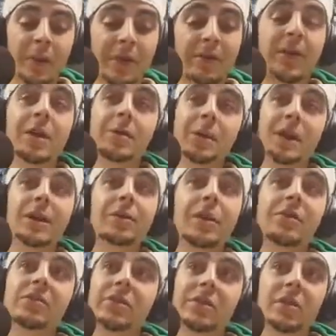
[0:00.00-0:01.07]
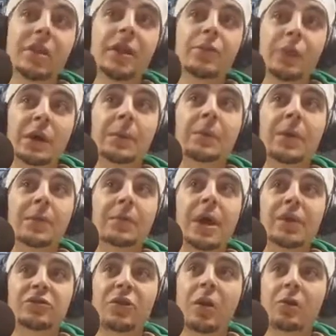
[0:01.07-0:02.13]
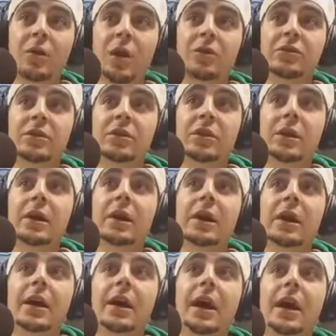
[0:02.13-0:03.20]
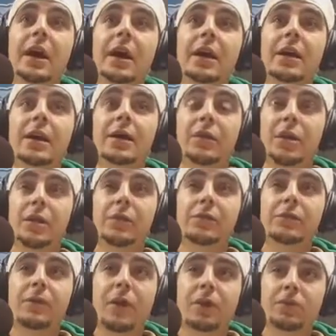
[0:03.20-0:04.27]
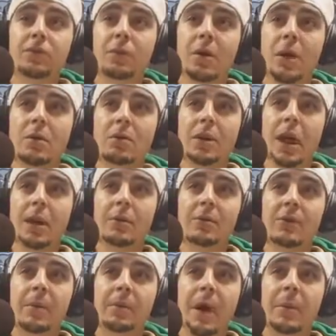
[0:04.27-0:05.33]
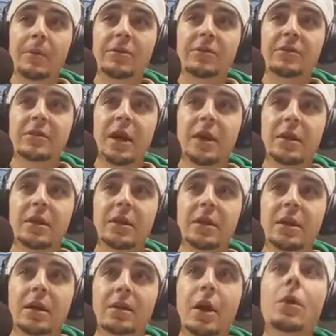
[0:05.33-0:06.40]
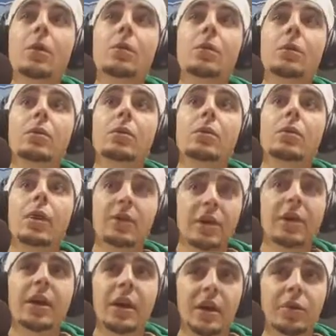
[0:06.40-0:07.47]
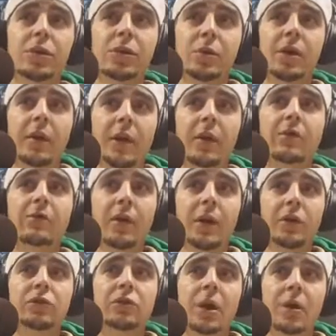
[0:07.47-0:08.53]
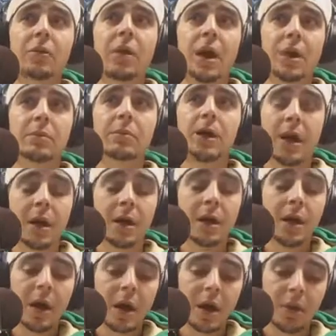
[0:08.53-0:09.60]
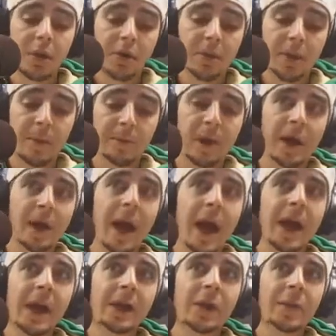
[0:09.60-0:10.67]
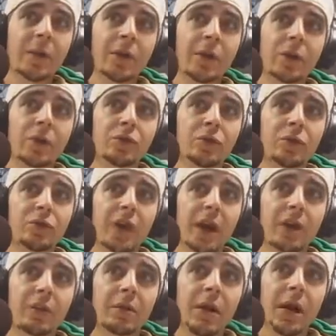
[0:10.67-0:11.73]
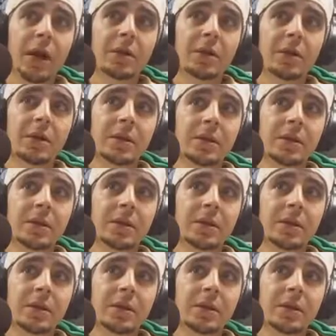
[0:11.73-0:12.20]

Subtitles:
It's going to be interesting to see if we can put pressure on Rosen. It's his first road game, if I'm not mistaken. No, it's UCLA's first road game, because they played A&M on a neutral site, correct?